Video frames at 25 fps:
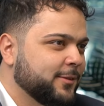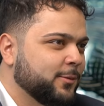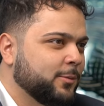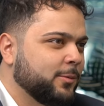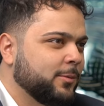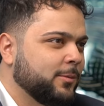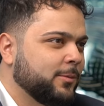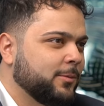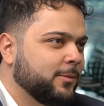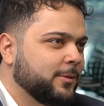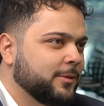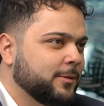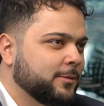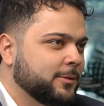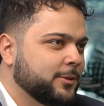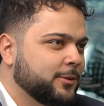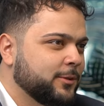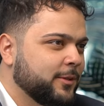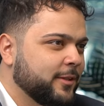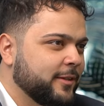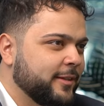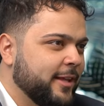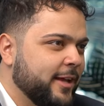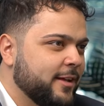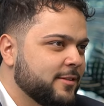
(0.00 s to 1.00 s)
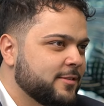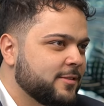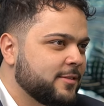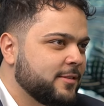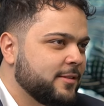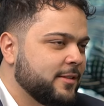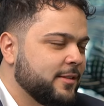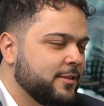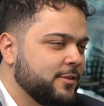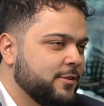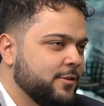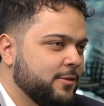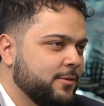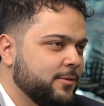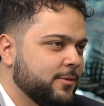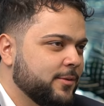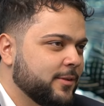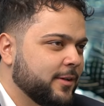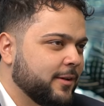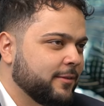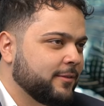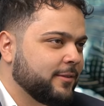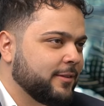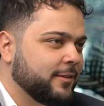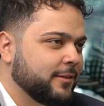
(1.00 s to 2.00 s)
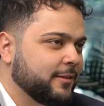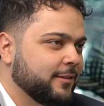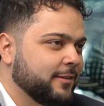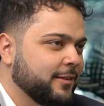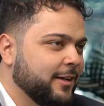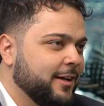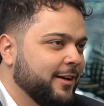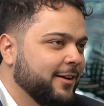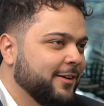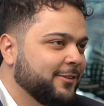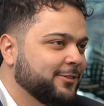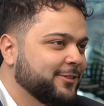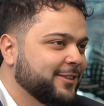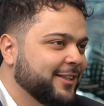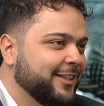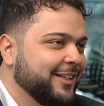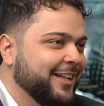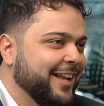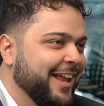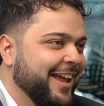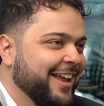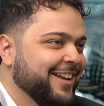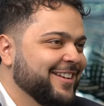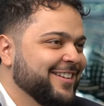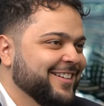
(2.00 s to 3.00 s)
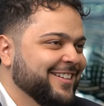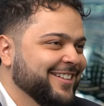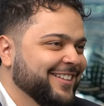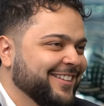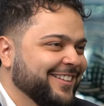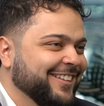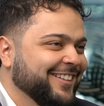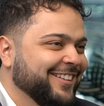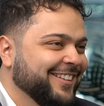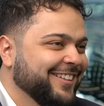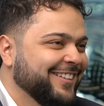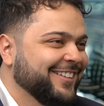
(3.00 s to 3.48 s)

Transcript: So what sort of dance did you do after landing?